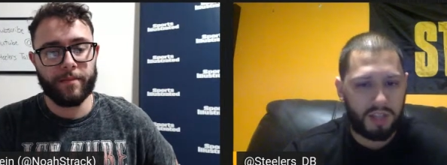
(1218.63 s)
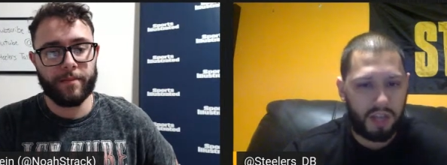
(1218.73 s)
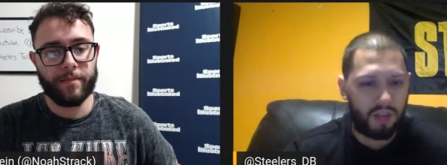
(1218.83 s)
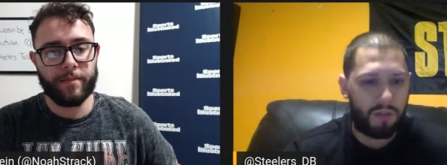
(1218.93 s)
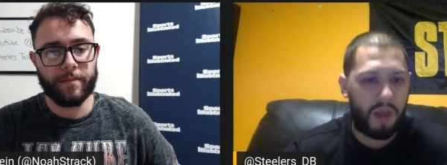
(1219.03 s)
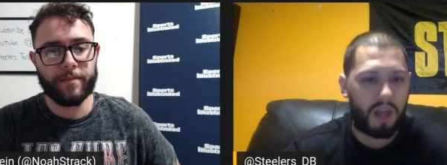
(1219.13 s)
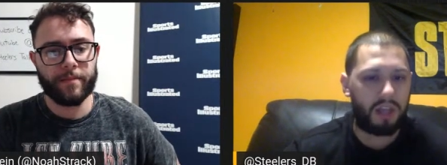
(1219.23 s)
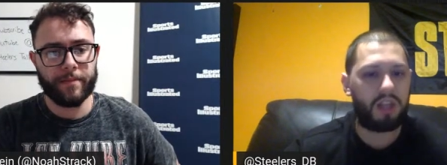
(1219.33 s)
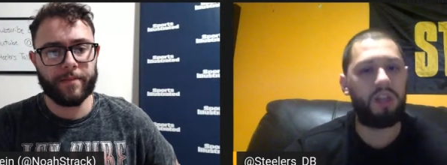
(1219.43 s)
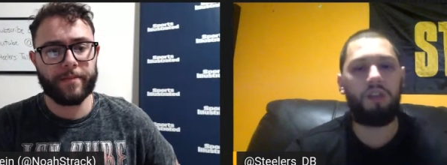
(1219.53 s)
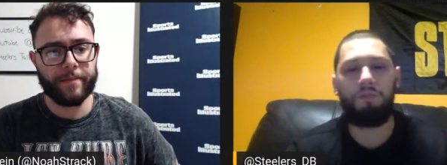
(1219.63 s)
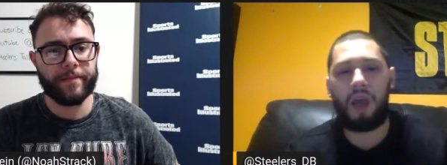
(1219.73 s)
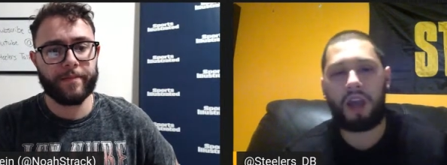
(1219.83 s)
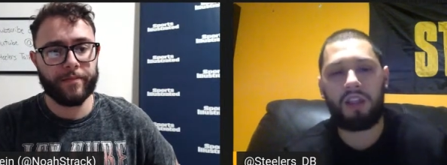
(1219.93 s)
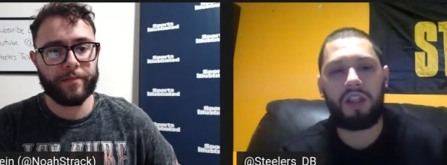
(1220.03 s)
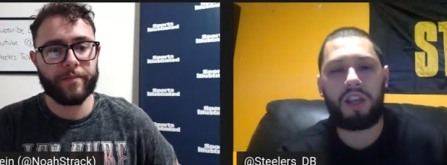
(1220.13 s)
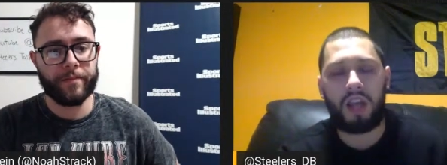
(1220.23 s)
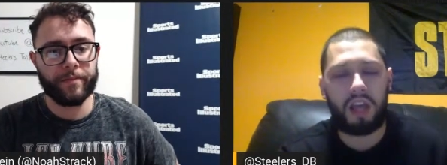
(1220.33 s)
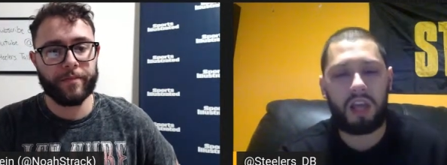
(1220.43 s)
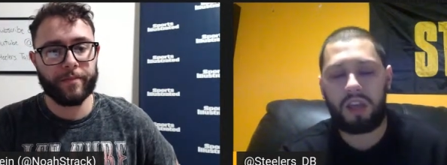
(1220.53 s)
Speaker 1: Taylor back in the back in the
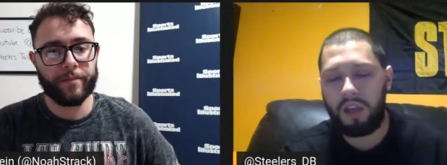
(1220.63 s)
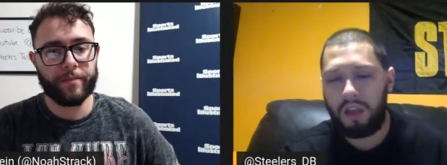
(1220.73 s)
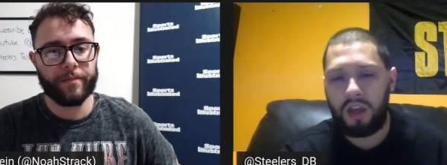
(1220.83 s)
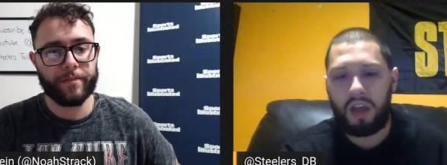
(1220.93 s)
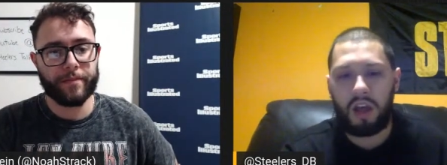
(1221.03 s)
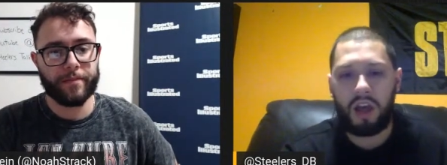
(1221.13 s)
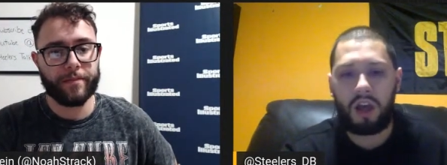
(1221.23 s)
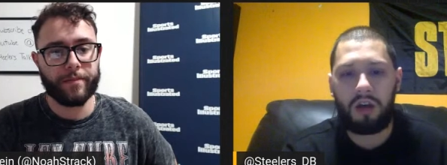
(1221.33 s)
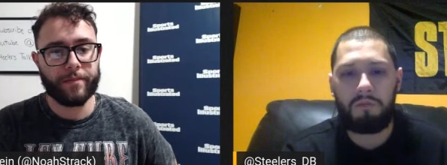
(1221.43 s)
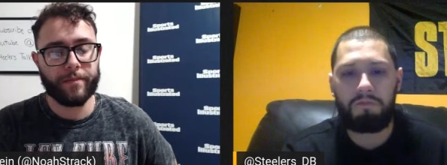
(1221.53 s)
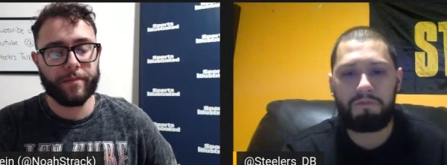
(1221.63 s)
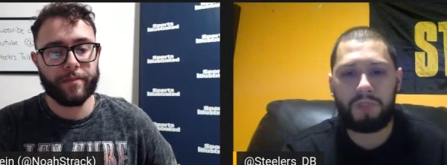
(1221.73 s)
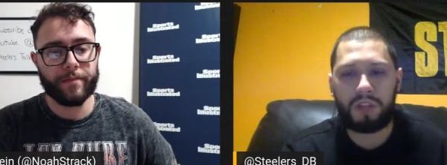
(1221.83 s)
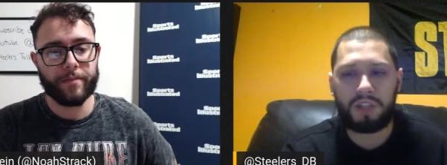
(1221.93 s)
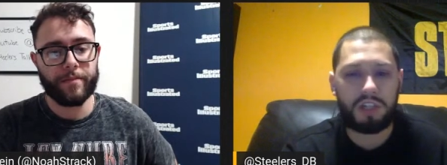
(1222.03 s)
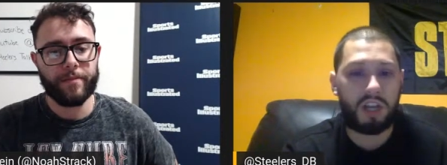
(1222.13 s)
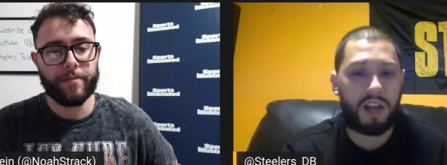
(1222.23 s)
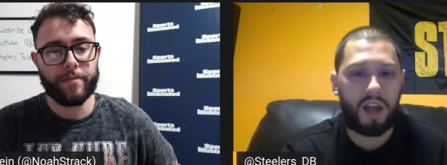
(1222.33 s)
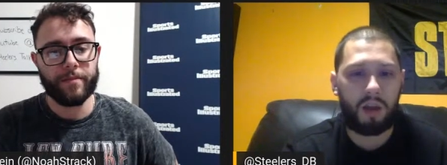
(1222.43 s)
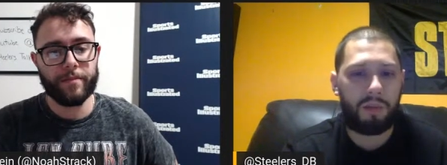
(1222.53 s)
day. Um, to shut
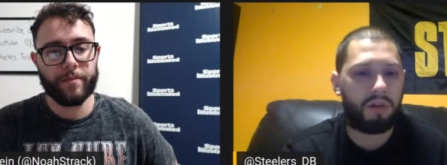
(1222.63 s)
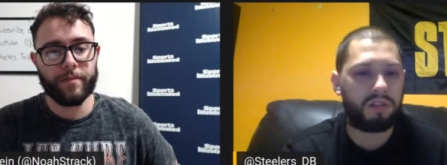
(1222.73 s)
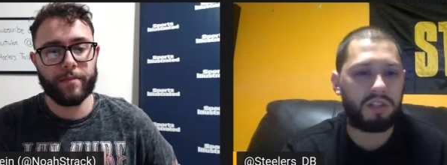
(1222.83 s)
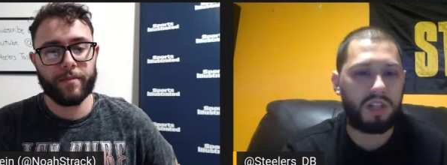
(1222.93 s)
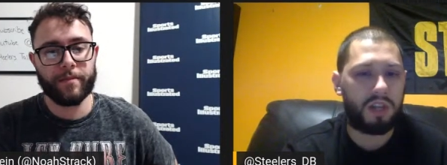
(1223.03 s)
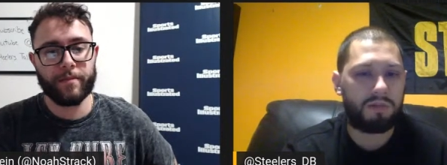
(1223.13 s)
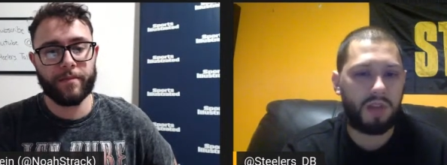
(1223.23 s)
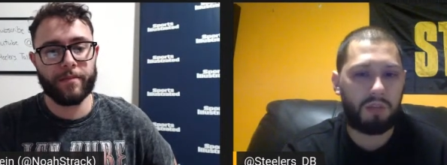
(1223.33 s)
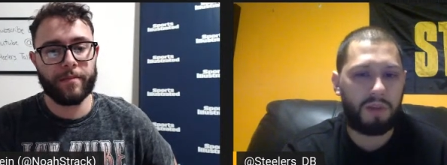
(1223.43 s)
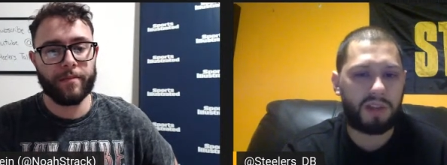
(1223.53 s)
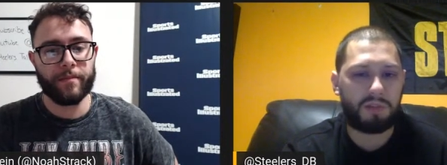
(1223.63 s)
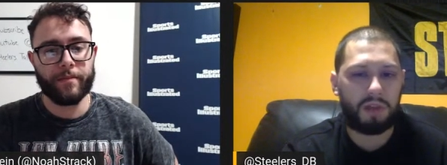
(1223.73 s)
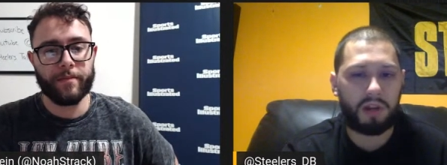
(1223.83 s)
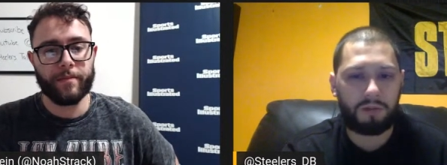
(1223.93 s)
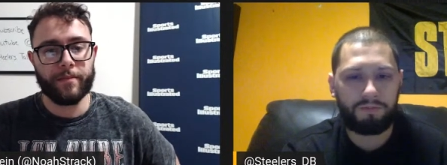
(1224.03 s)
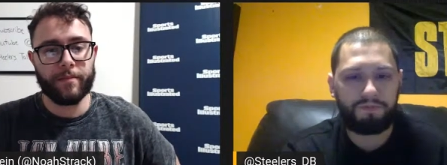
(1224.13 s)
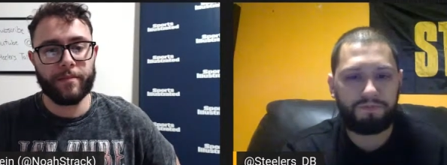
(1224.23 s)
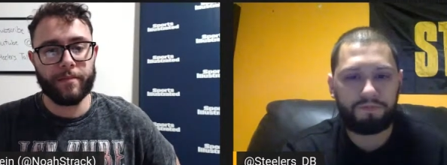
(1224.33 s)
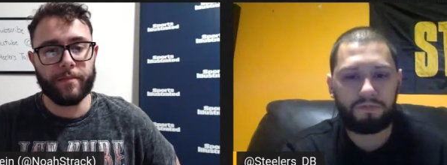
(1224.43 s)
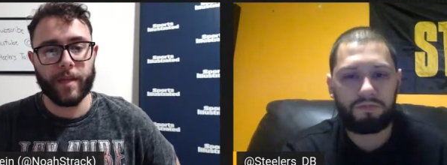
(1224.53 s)
down opposing teams like best player.
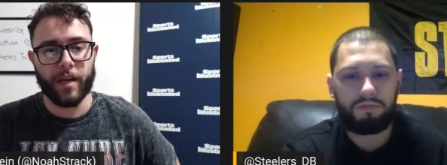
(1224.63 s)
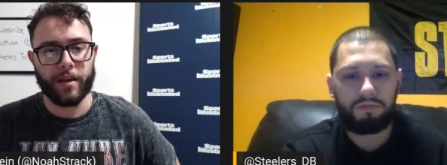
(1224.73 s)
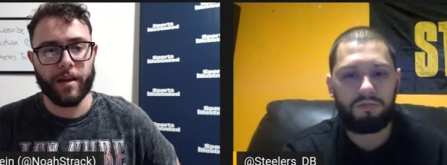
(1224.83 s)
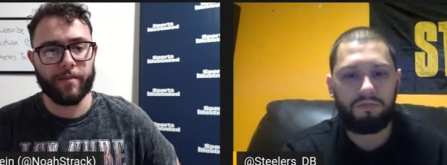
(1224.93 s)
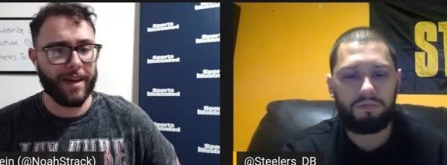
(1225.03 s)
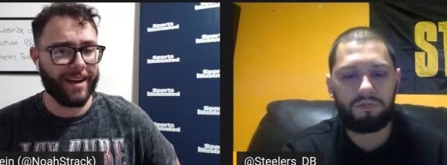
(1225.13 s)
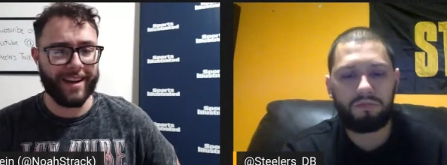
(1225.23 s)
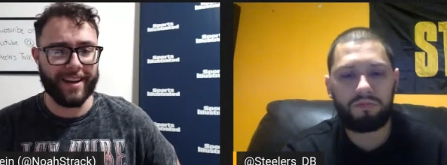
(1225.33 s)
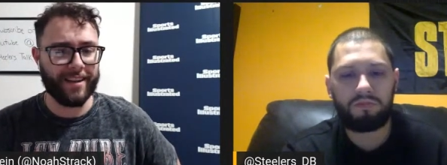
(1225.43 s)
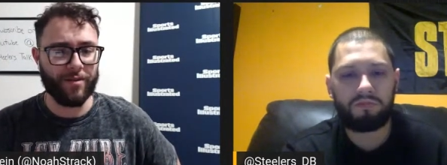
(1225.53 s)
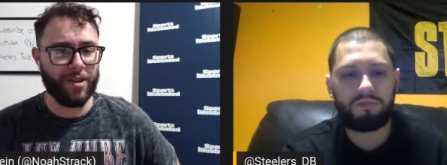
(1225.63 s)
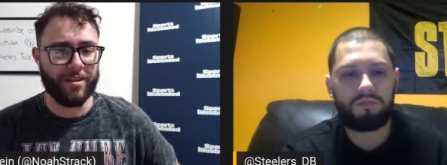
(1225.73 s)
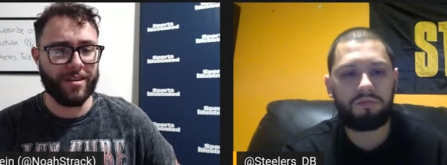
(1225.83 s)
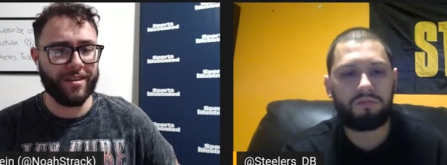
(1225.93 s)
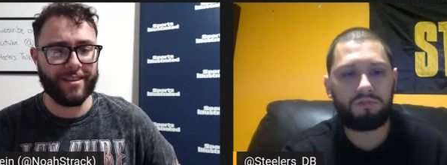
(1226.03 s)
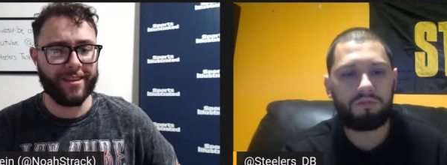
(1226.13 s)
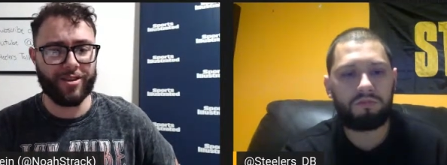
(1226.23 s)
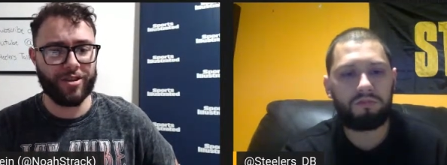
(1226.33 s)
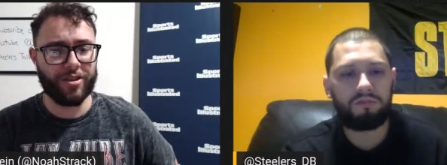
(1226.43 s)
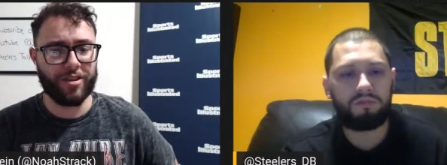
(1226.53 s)
Speaker 2: Yeah, yeah. And uh, to, to
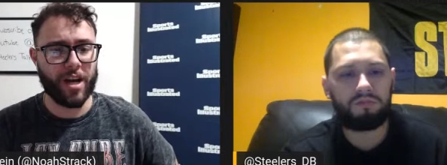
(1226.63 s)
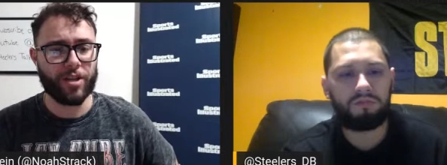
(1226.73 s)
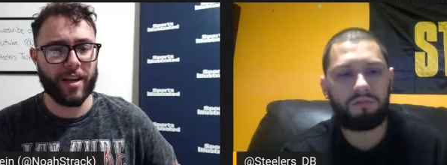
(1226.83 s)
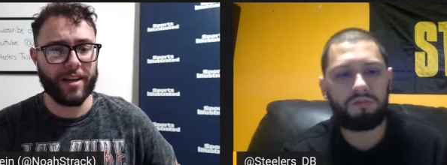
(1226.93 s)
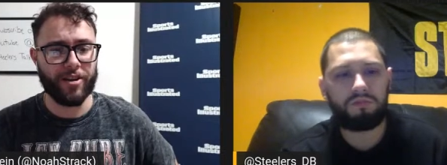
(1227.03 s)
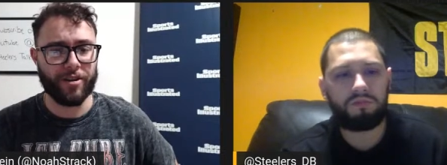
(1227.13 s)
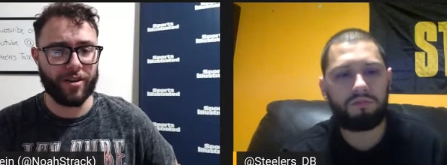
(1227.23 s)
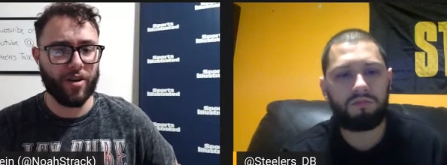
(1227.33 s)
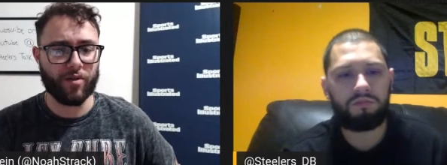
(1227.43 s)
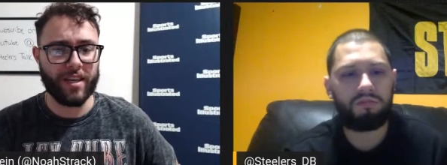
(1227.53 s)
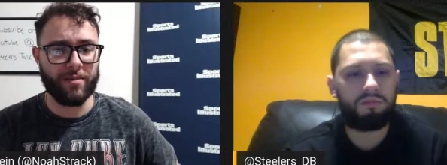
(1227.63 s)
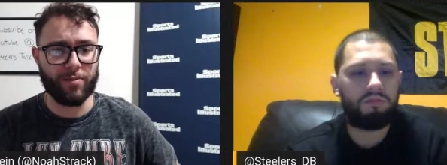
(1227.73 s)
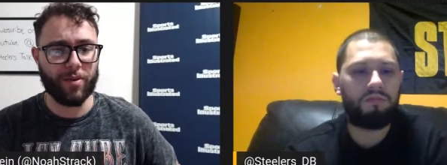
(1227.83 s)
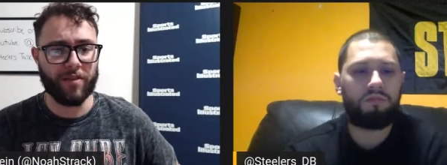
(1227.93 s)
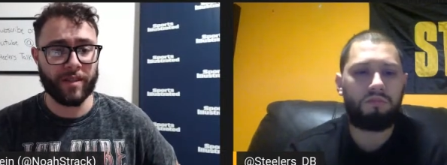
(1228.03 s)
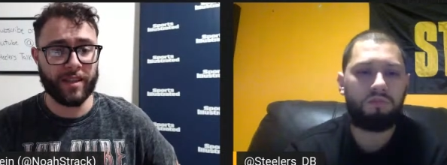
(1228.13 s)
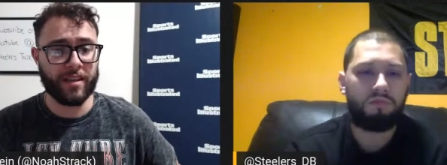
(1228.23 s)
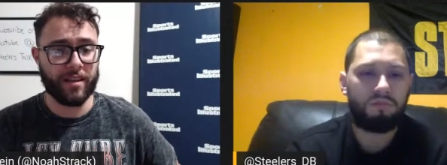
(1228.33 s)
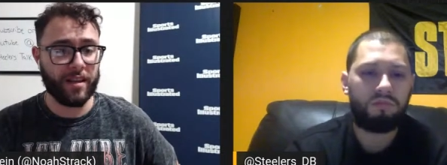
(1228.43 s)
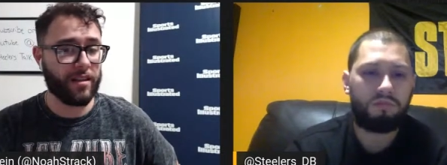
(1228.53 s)
just touch on your no team's perfect
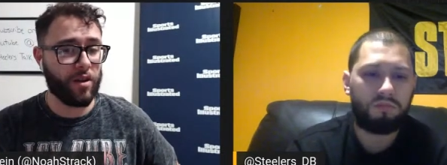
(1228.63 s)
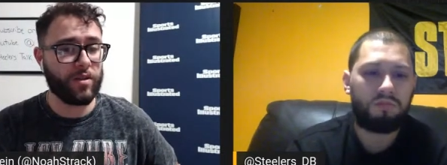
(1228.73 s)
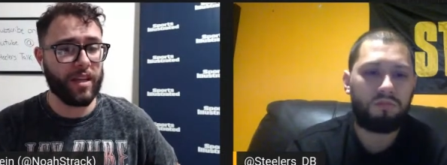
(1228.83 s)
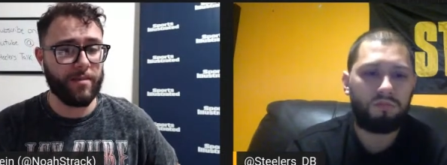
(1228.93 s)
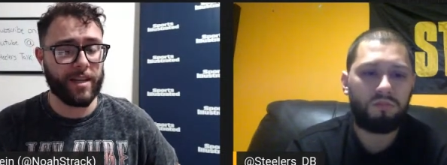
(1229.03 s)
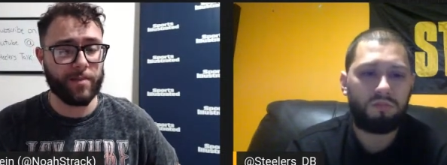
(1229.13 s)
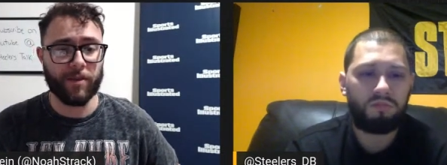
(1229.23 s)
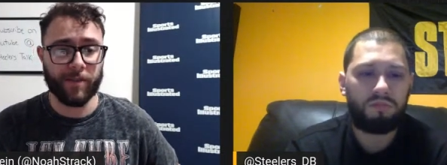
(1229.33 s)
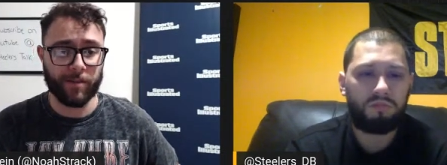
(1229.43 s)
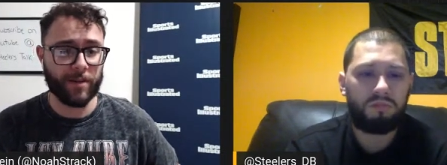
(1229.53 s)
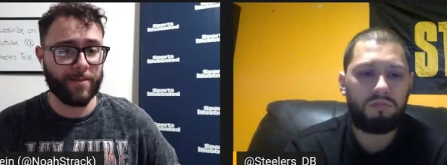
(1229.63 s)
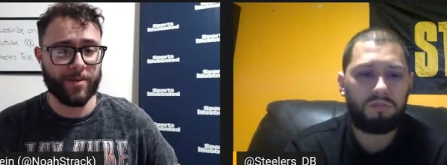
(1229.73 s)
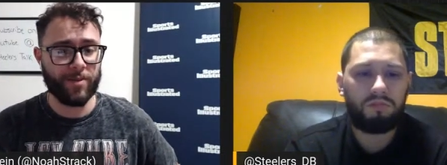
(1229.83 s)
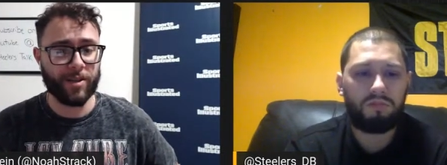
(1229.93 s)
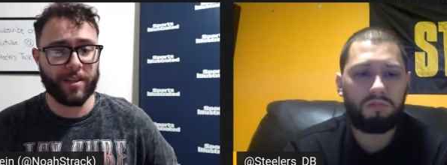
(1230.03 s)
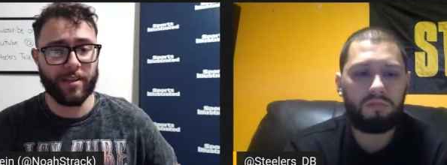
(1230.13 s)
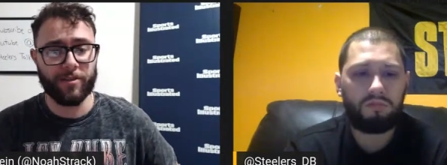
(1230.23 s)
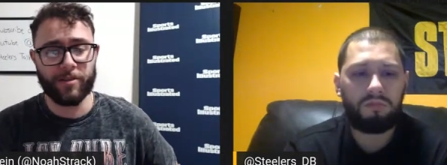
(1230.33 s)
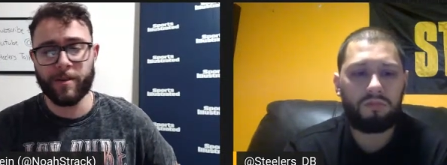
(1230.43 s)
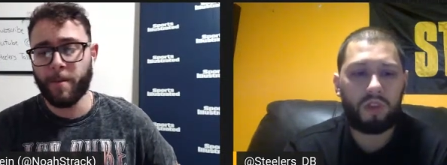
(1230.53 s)
thing, no team is perfect, but the Pittsburgh Steelers,